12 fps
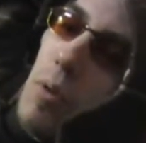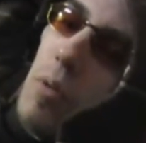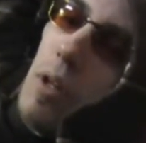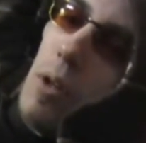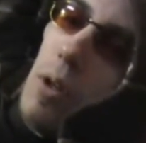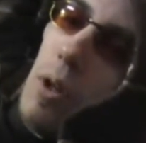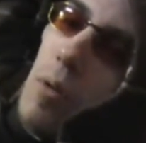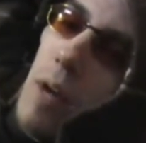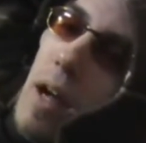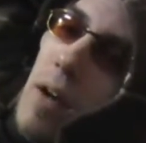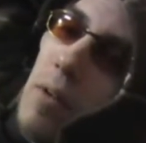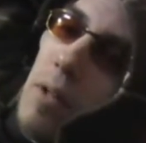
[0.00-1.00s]
When we look
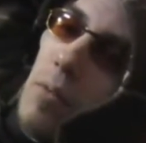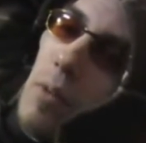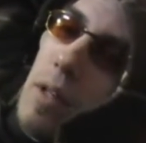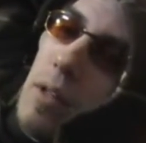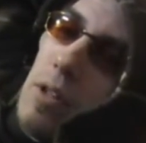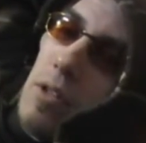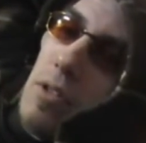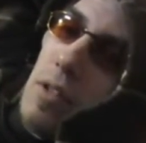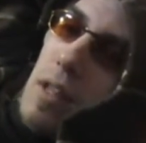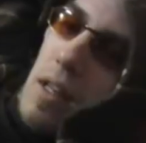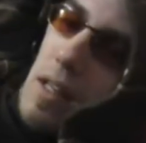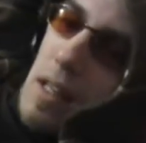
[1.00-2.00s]
around and we just
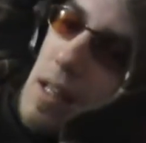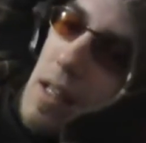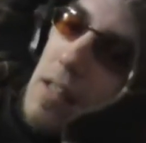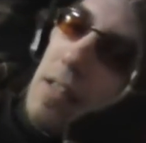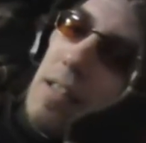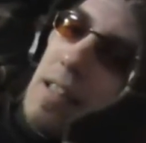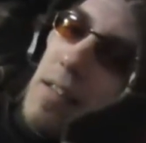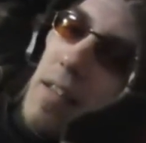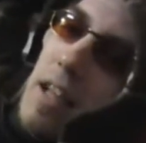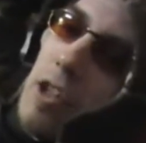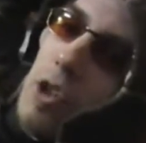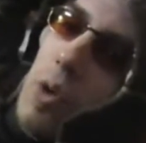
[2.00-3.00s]
see
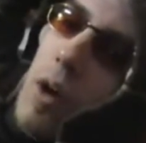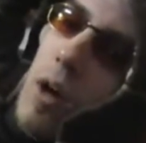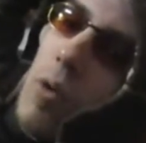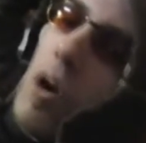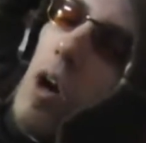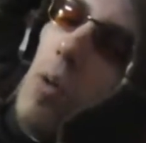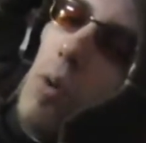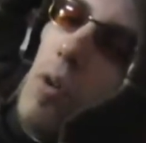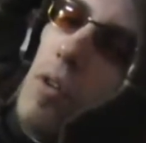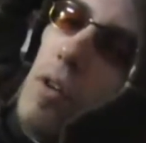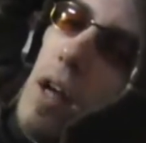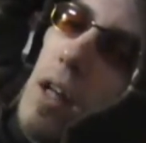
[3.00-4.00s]
things going wrong, well, they're